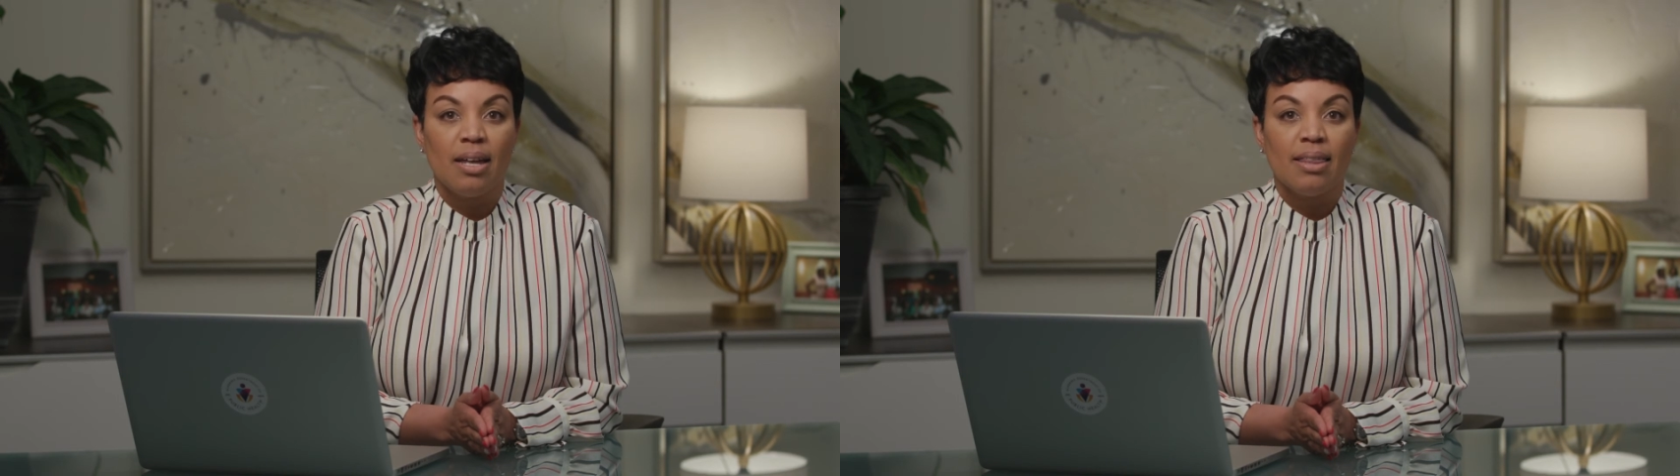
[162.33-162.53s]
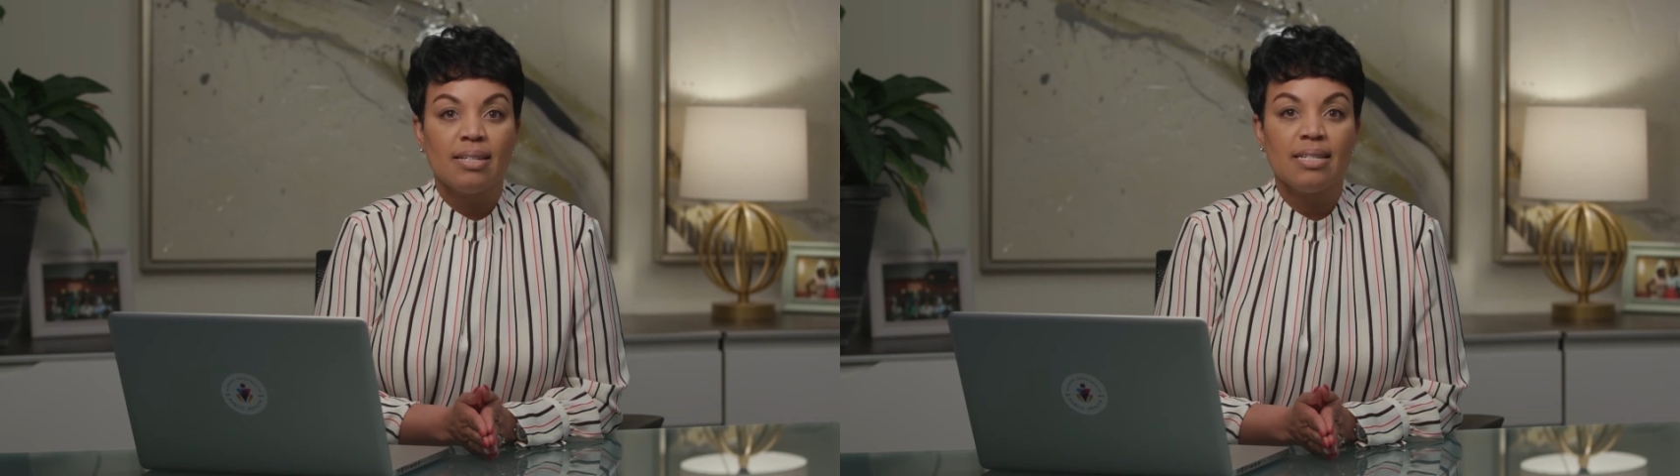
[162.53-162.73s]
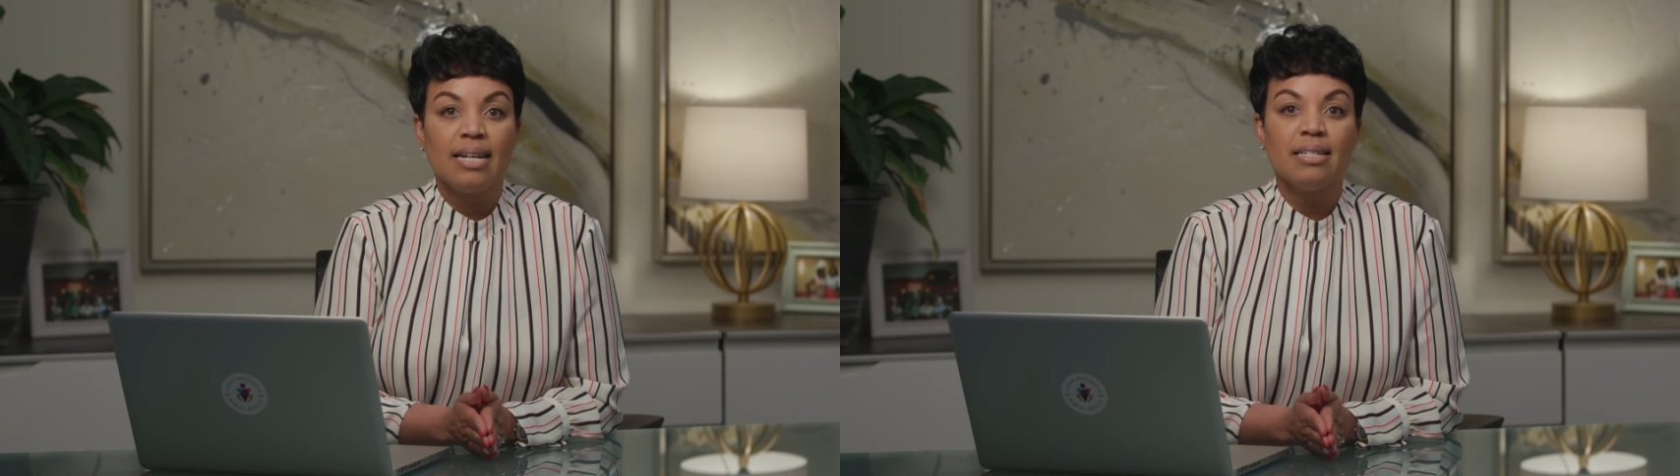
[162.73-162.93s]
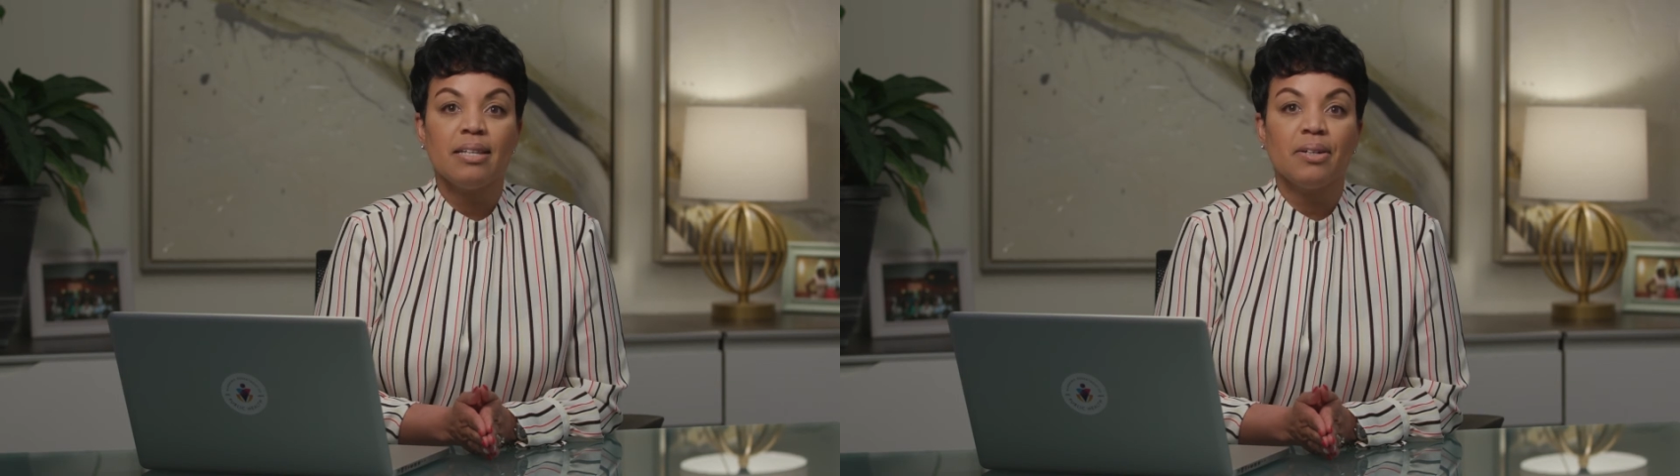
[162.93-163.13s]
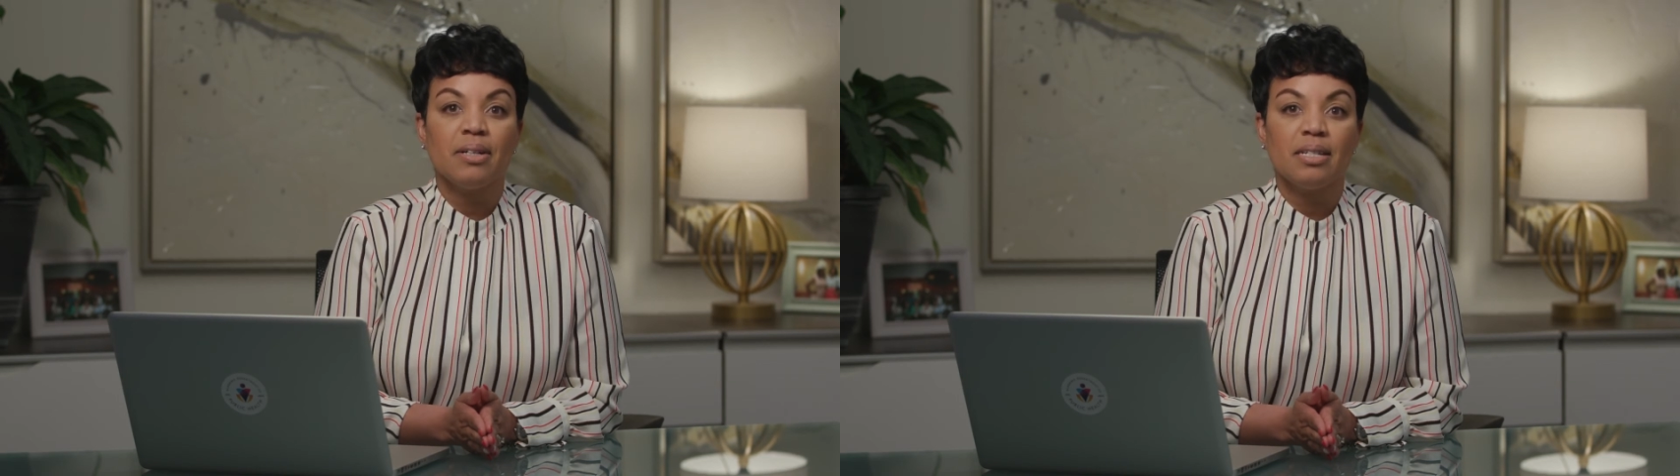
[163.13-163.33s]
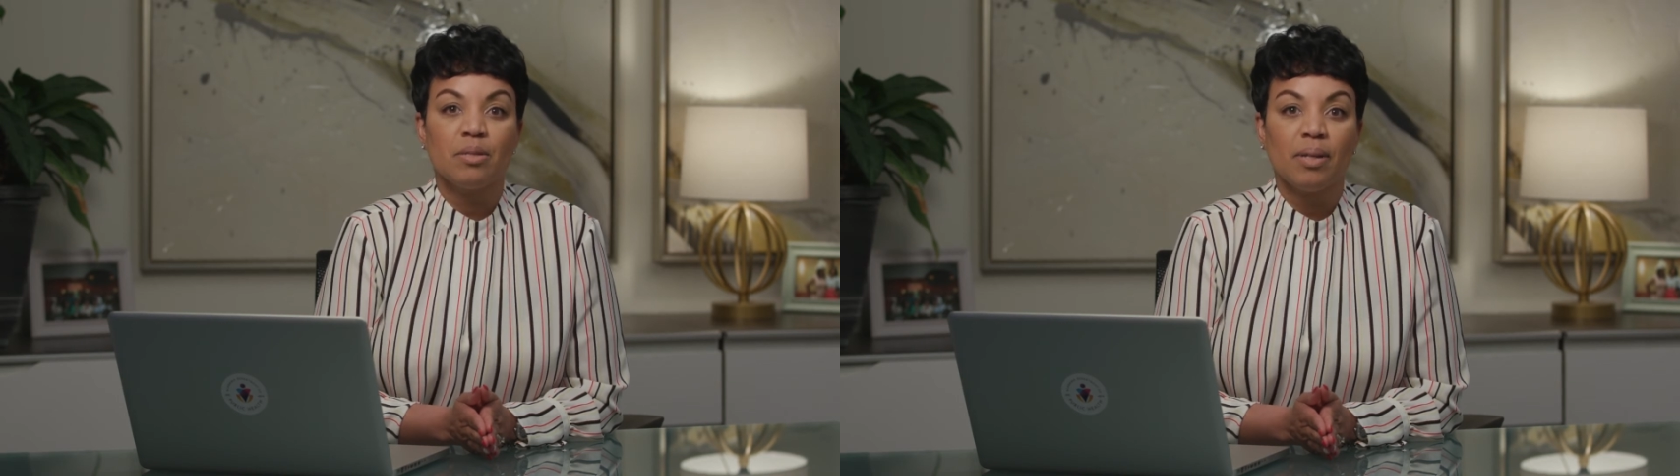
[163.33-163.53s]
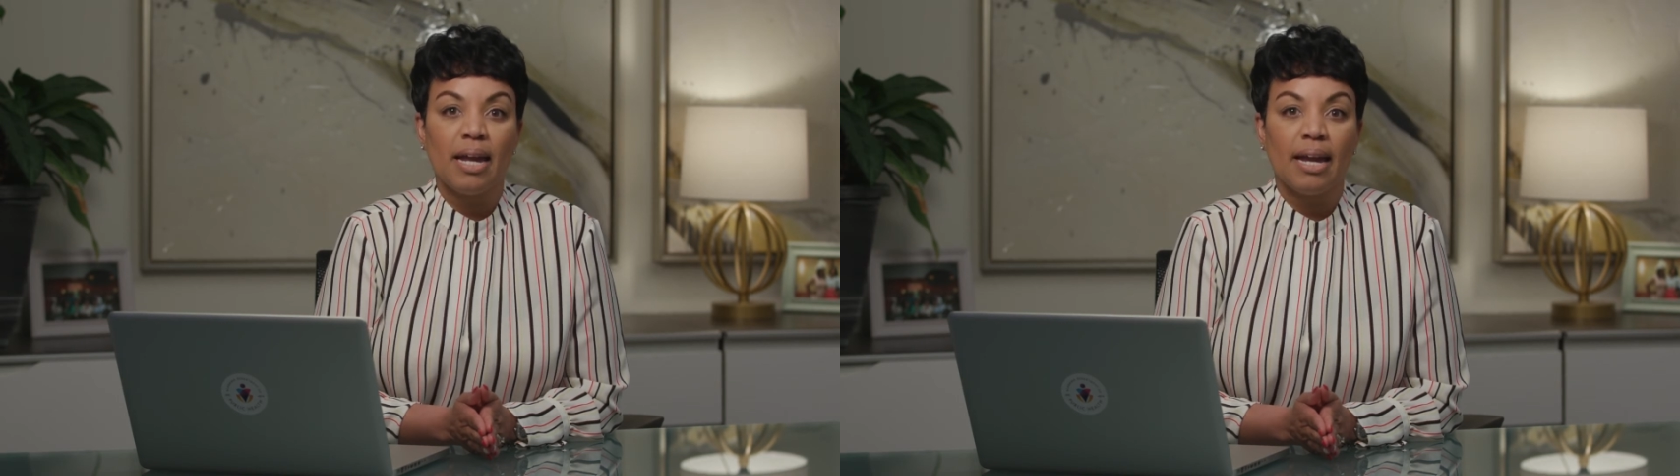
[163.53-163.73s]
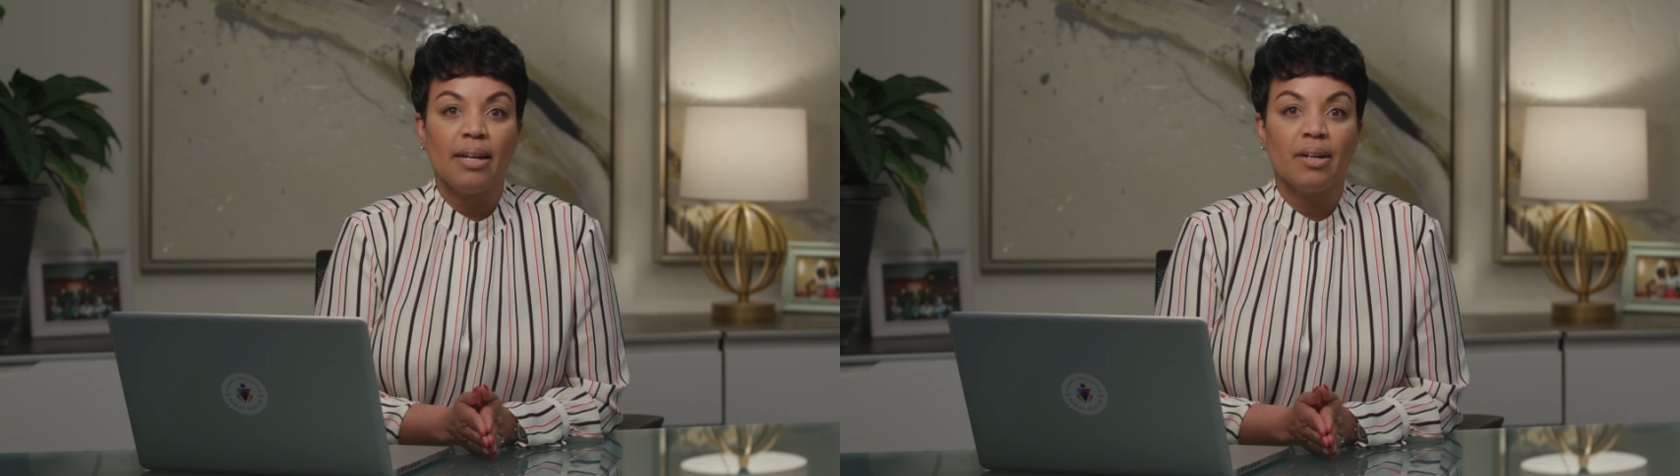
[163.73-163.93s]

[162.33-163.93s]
The states that are displayed